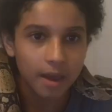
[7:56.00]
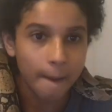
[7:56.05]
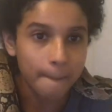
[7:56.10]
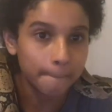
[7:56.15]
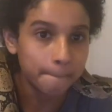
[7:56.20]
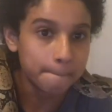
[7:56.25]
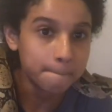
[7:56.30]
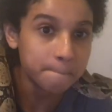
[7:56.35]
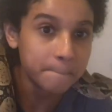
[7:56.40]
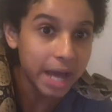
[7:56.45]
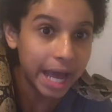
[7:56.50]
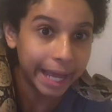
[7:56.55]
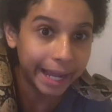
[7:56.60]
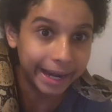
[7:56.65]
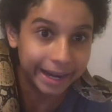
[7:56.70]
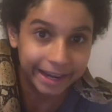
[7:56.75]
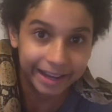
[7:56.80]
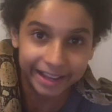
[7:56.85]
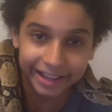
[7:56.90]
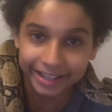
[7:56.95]

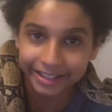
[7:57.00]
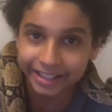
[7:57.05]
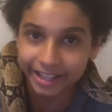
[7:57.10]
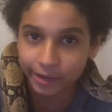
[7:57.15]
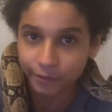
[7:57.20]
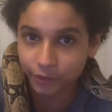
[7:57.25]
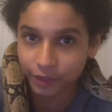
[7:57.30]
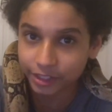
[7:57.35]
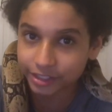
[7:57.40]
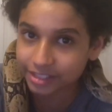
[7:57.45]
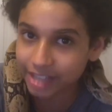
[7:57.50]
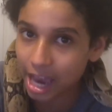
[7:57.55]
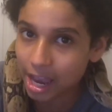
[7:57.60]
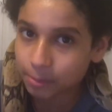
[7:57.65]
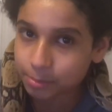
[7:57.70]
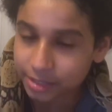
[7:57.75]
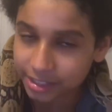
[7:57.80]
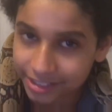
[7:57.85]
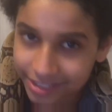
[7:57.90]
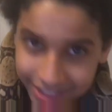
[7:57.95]
many different
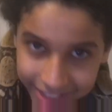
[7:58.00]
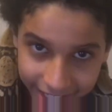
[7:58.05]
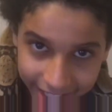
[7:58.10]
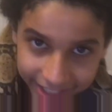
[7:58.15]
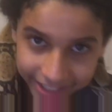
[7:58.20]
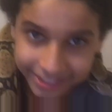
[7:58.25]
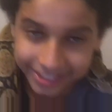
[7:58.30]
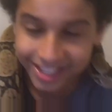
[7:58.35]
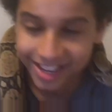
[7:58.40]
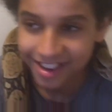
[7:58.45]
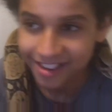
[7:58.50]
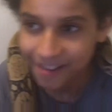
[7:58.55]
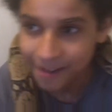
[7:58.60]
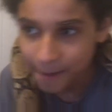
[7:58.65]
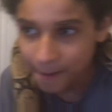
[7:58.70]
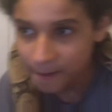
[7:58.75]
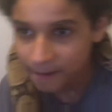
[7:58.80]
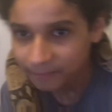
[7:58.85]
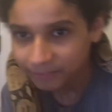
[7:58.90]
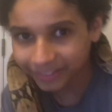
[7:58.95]
types of snakes.
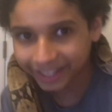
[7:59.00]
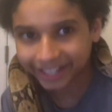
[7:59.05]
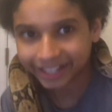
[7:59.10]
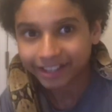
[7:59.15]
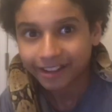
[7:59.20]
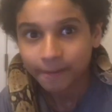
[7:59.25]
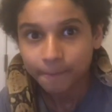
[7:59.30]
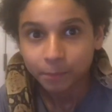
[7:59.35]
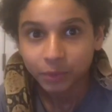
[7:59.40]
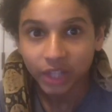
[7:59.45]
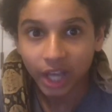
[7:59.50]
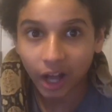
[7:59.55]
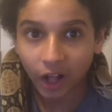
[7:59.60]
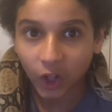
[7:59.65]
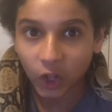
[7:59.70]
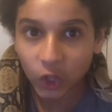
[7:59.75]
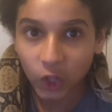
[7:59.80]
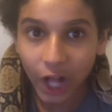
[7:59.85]
Like a